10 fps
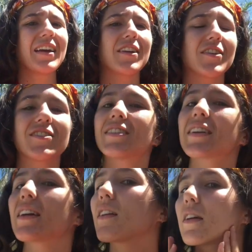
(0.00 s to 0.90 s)
your
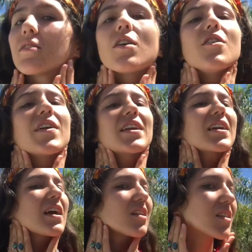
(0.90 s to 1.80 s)
skin is already
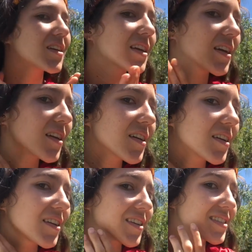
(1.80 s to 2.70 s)
kind of looking,
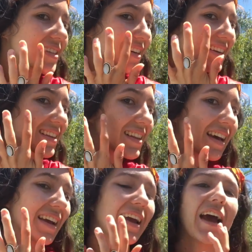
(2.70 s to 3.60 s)
you can see it in the
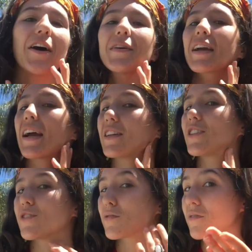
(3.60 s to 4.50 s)
light, how it kind of
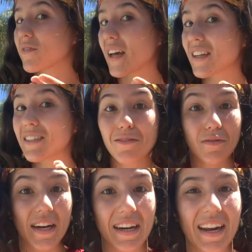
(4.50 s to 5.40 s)
just reflects and
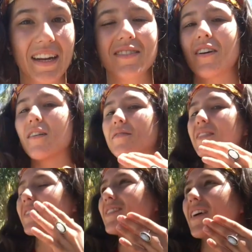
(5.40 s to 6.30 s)
radiates off of
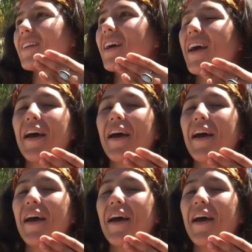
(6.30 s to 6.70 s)
the sun.